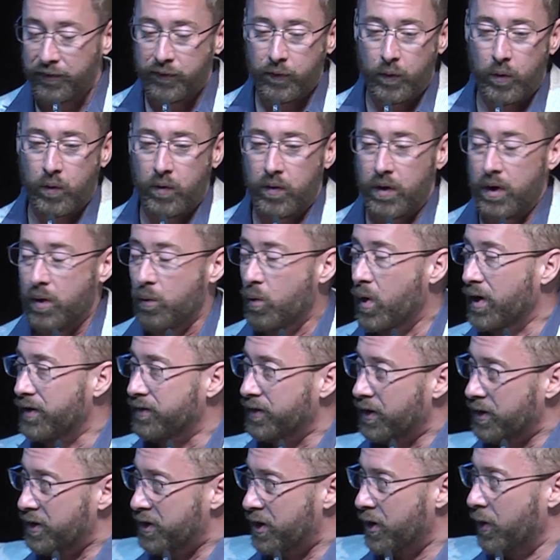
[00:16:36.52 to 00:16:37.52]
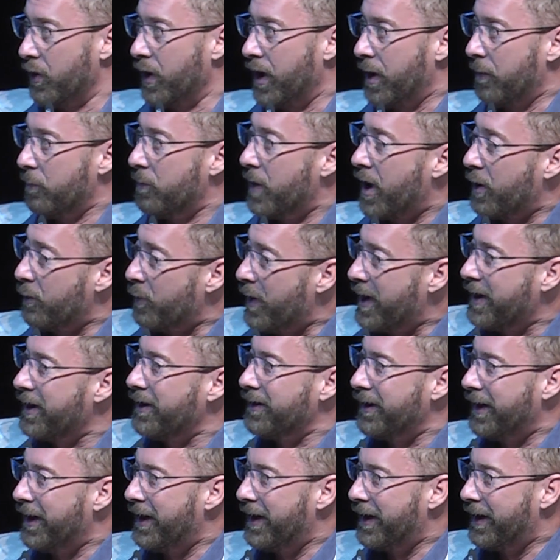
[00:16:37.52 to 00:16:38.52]
if what they're doing by
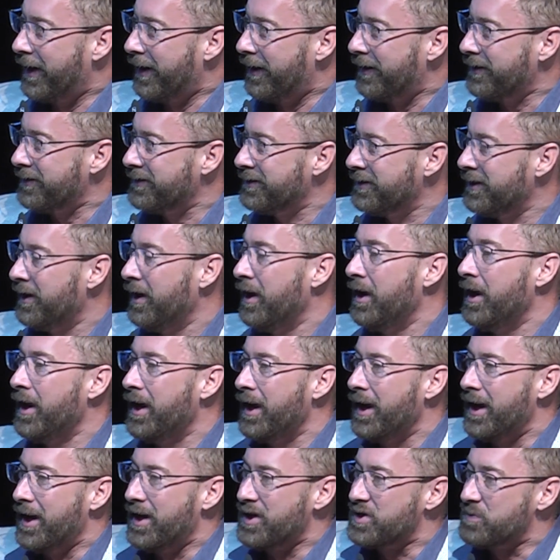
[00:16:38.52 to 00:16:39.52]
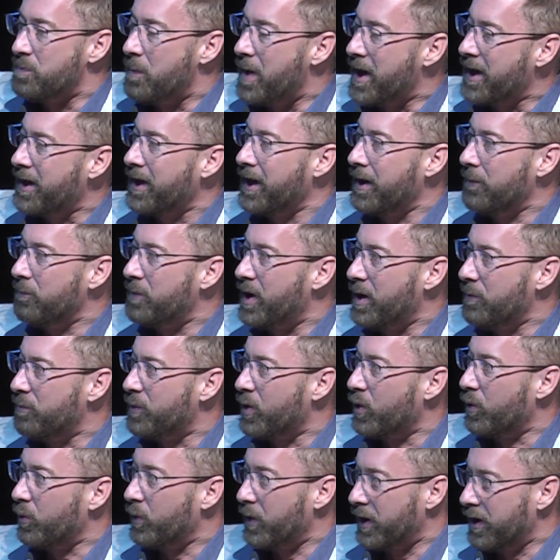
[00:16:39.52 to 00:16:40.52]
regulating it is making
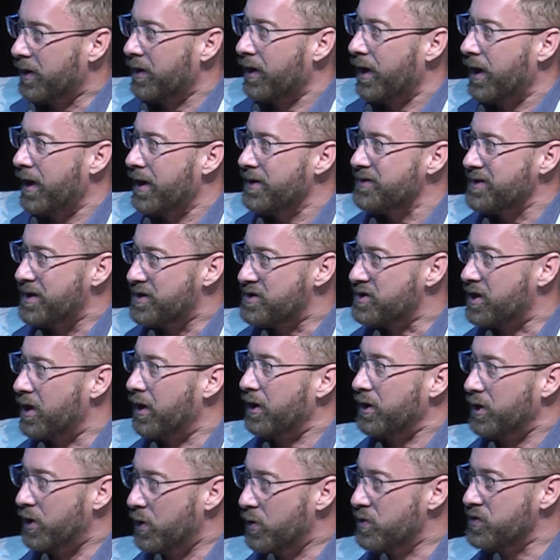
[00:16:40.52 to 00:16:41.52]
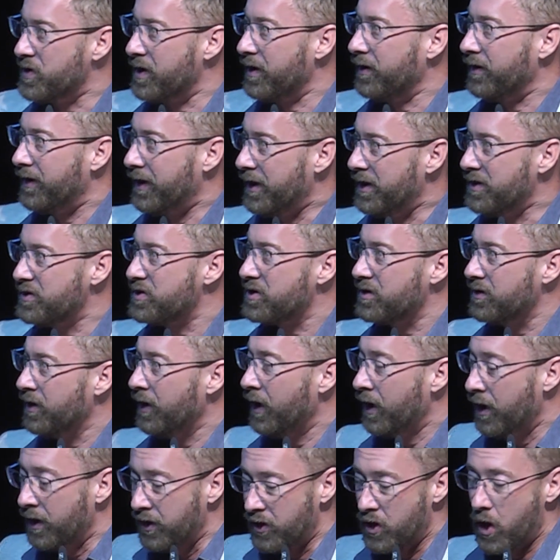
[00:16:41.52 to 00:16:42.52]
people realize and start using
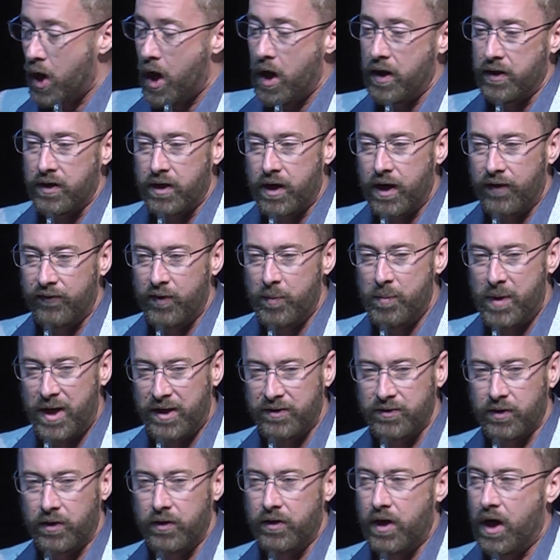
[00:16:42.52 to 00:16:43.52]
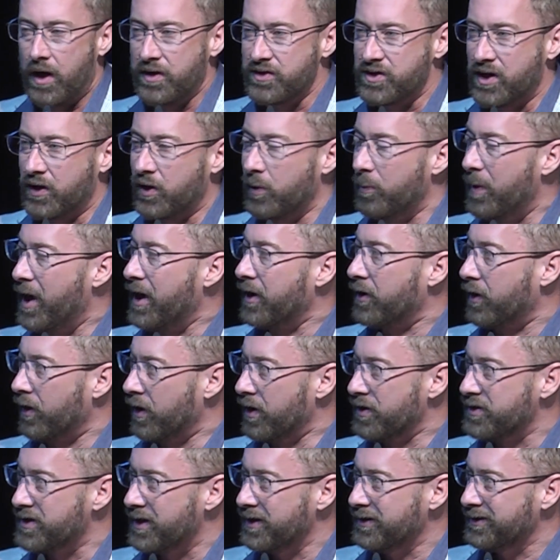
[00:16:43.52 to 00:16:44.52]
these non-governmental, non-central
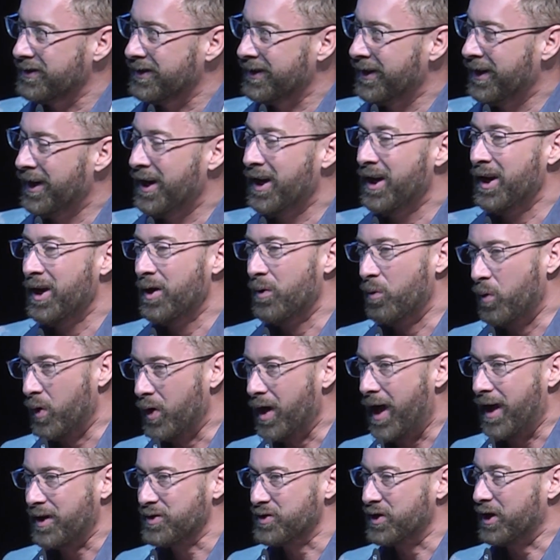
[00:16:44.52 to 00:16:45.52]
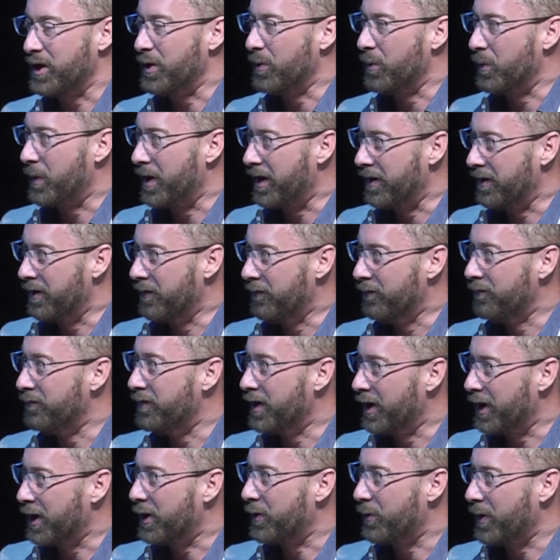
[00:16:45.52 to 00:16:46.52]
bank currencies, we'll actually get rid of
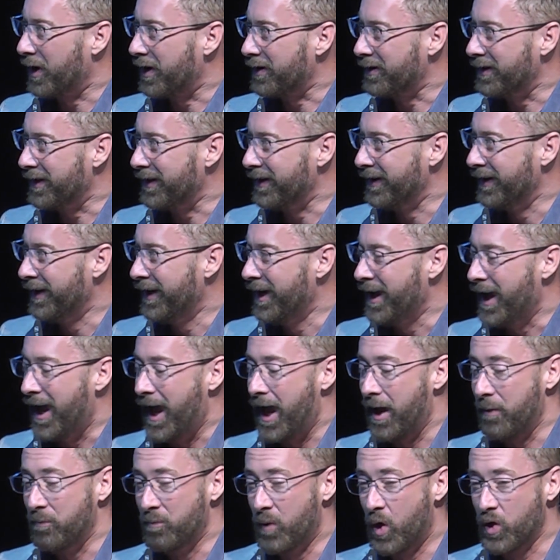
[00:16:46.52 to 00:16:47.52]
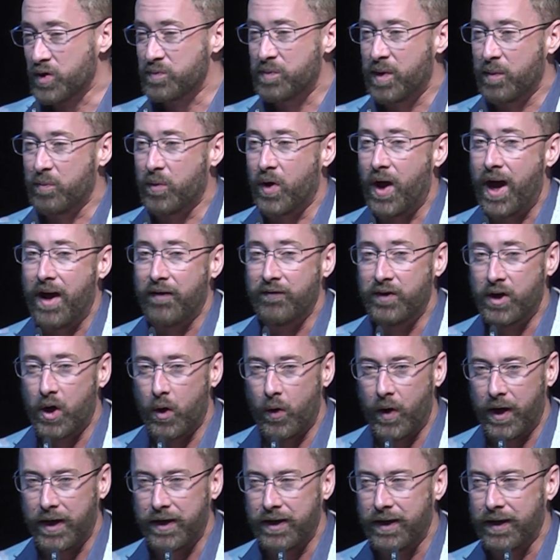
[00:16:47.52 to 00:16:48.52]
them very quickly. And most people
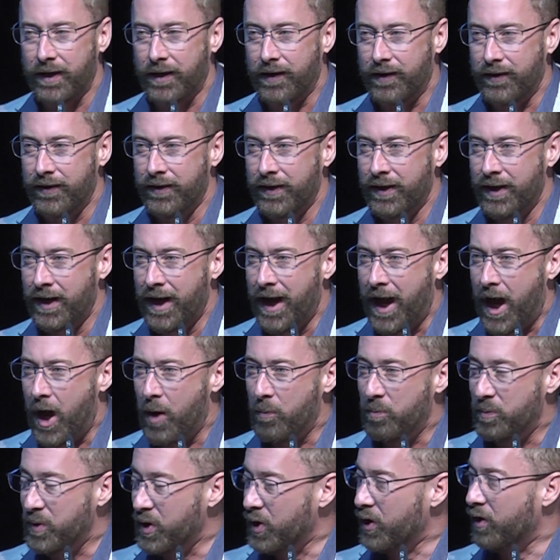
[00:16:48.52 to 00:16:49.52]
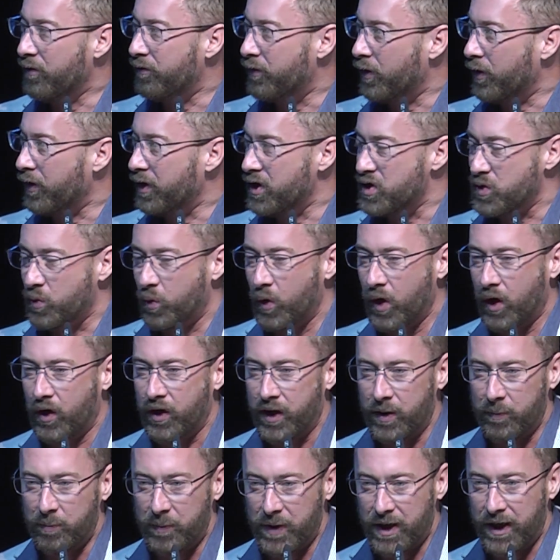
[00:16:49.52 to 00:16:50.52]
have no idea how beautiful this
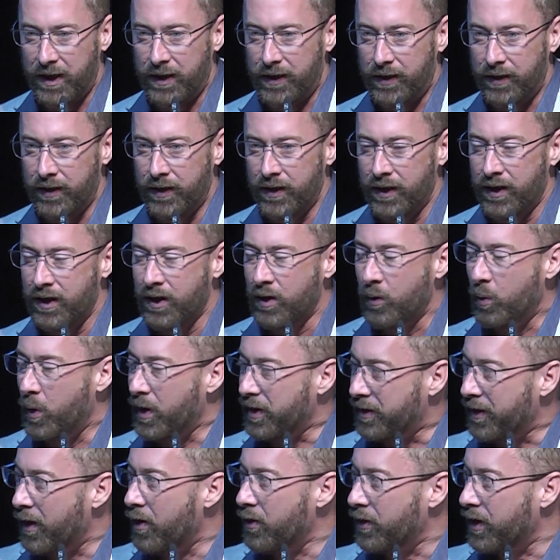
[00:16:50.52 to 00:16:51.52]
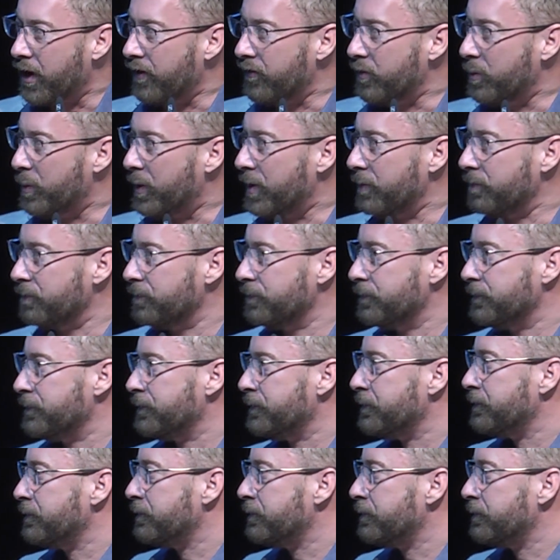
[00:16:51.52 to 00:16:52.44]
world can be without government.